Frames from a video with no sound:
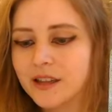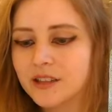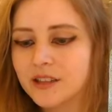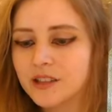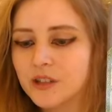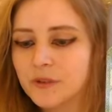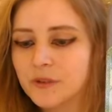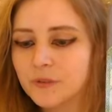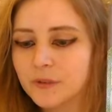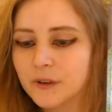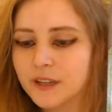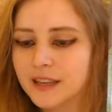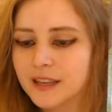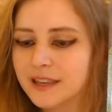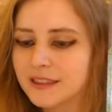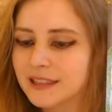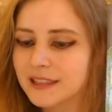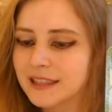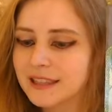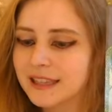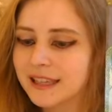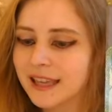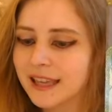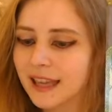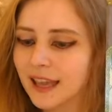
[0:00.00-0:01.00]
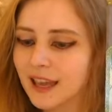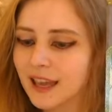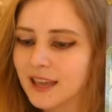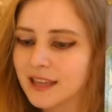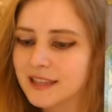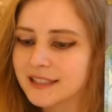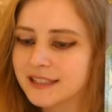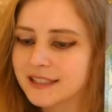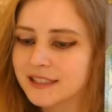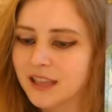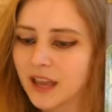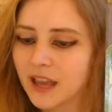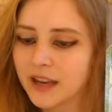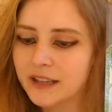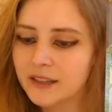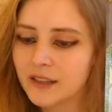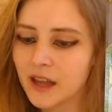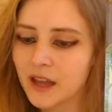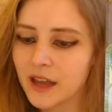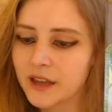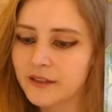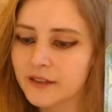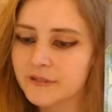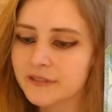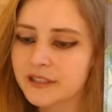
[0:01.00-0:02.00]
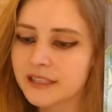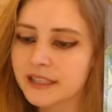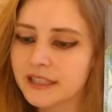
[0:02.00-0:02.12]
Don't forget that the Cat has 9 lives